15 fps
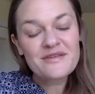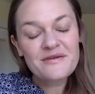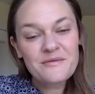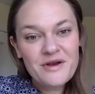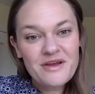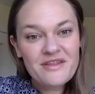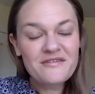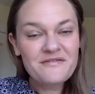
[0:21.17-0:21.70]

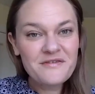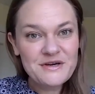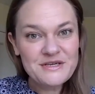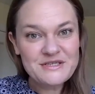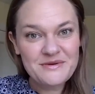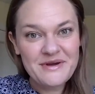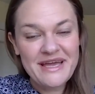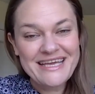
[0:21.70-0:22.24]
One of the
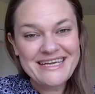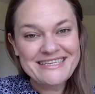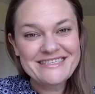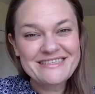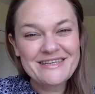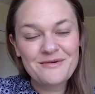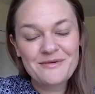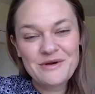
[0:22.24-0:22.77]
first ways
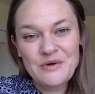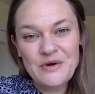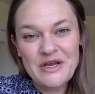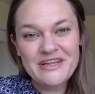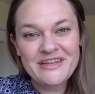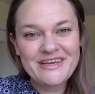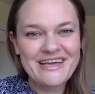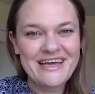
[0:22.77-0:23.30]
that we're going
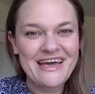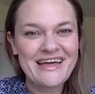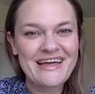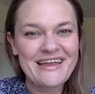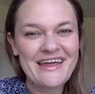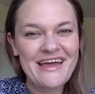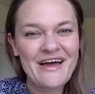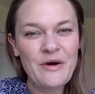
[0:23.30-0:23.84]
to look
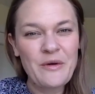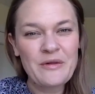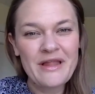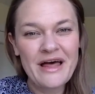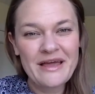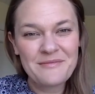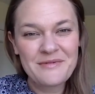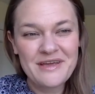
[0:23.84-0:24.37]
at how
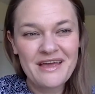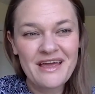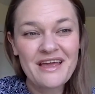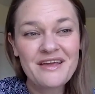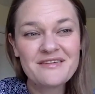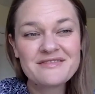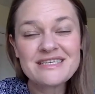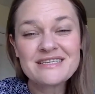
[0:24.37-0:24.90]
light
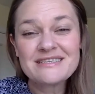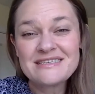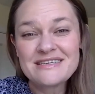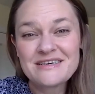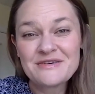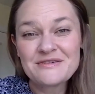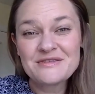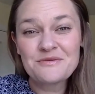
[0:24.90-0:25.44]
behaves
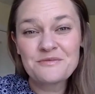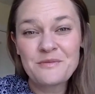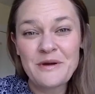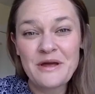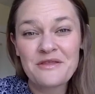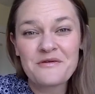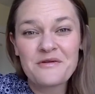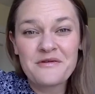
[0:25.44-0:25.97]
deals
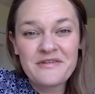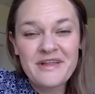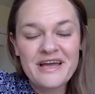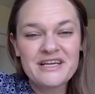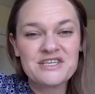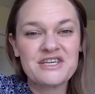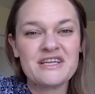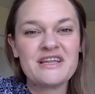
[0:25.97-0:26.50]
with
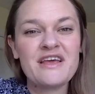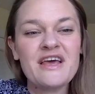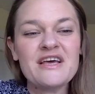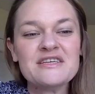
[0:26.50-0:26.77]
reflection.